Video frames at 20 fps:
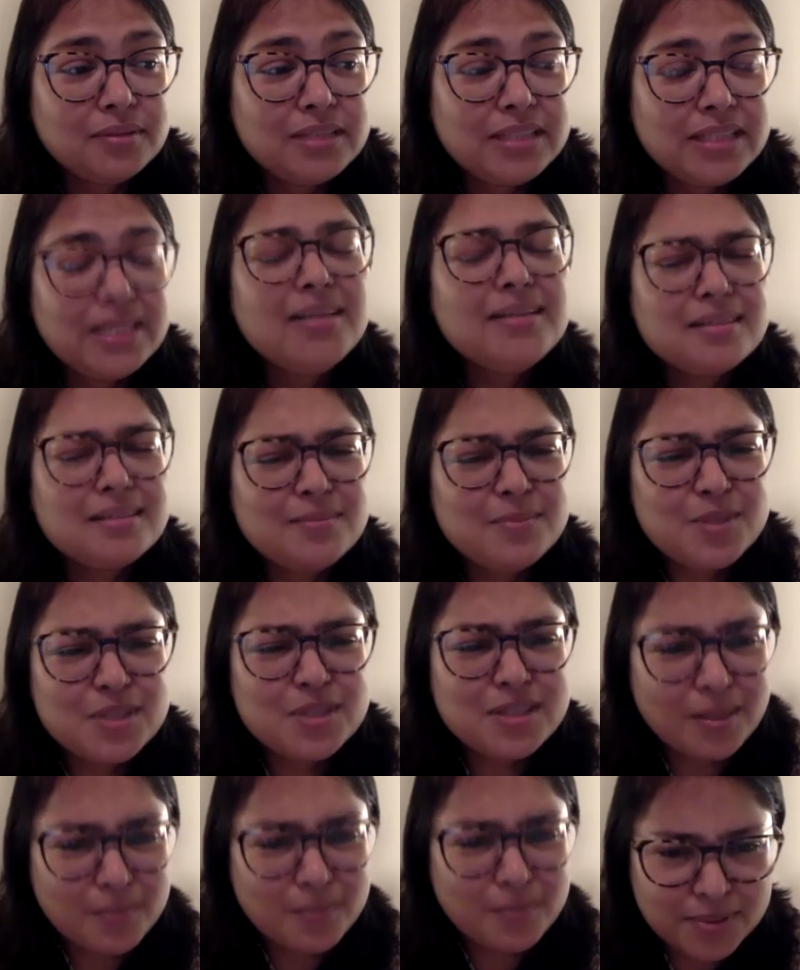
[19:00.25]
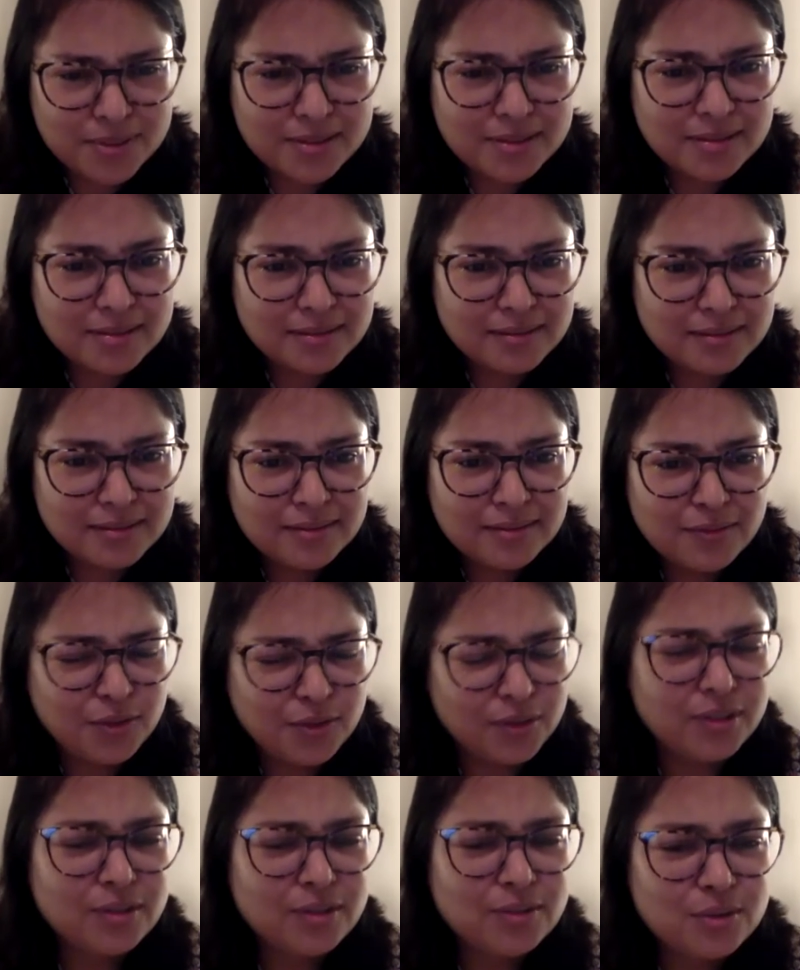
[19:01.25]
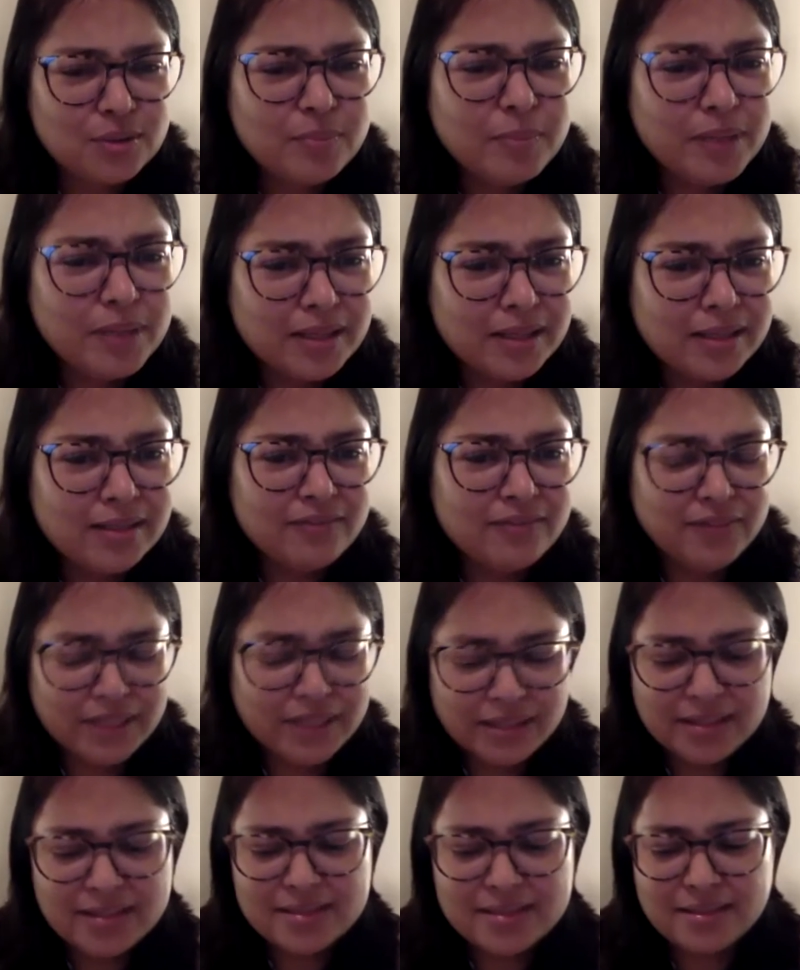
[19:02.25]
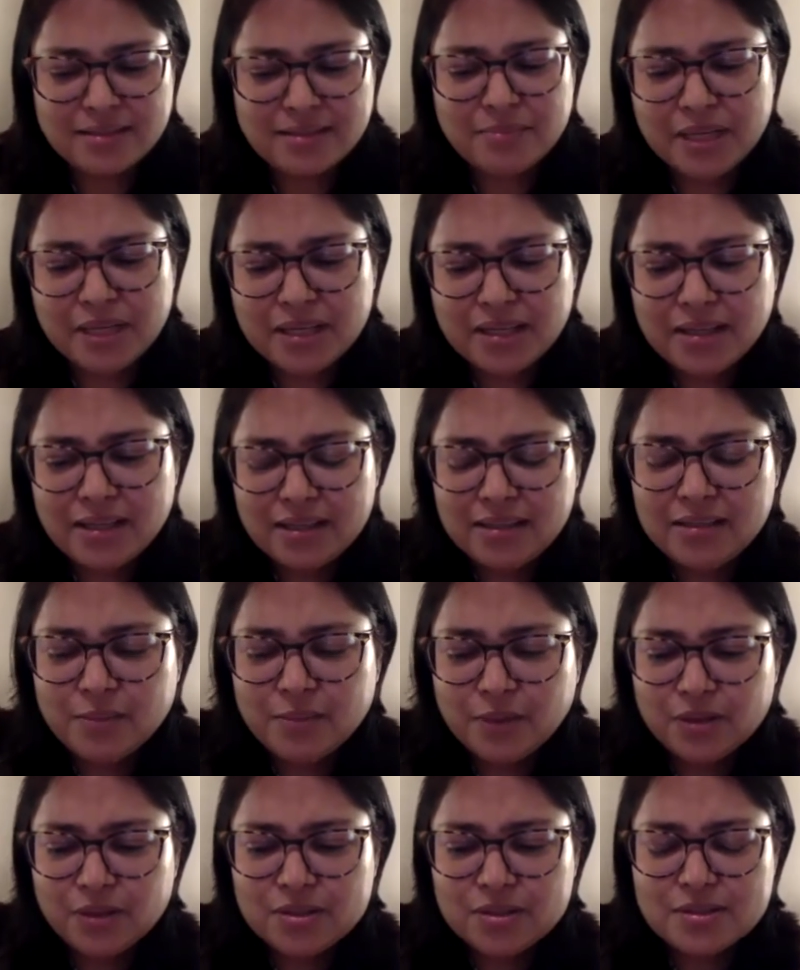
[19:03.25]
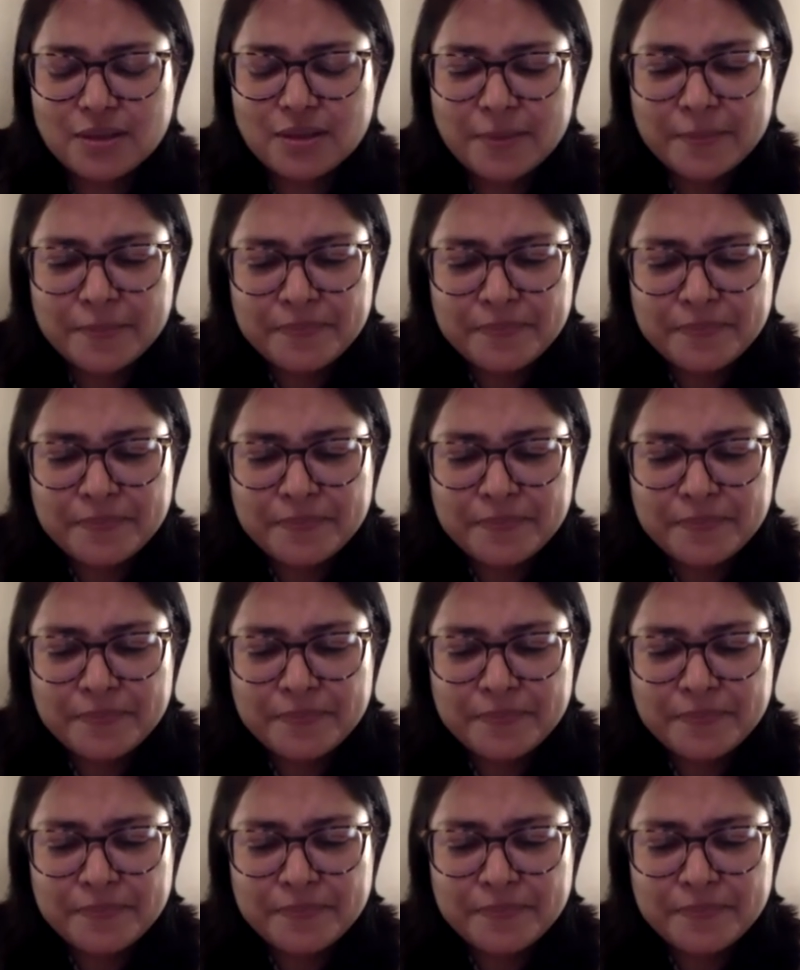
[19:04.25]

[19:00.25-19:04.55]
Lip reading: take some steps for their own mental wellness and mental health, because